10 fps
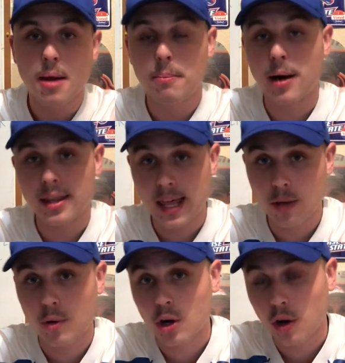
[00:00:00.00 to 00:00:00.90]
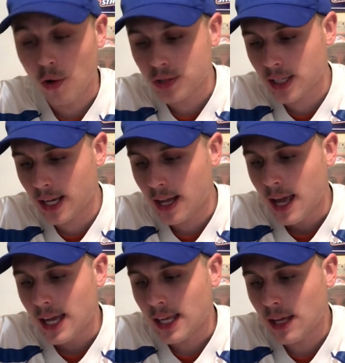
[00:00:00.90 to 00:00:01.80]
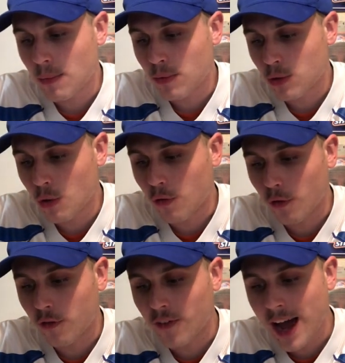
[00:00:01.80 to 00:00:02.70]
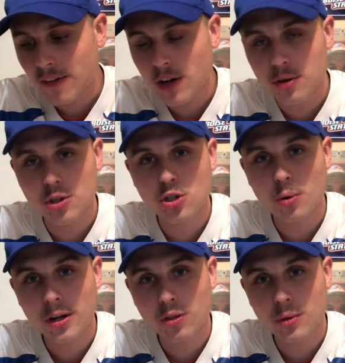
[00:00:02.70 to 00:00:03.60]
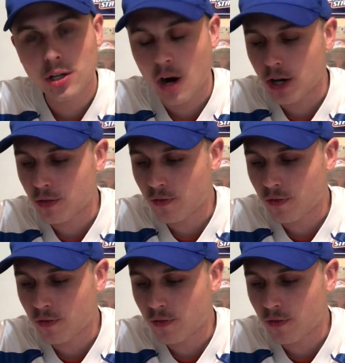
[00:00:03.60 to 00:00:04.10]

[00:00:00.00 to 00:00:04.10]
but that they were close in, he threw for 523 yards,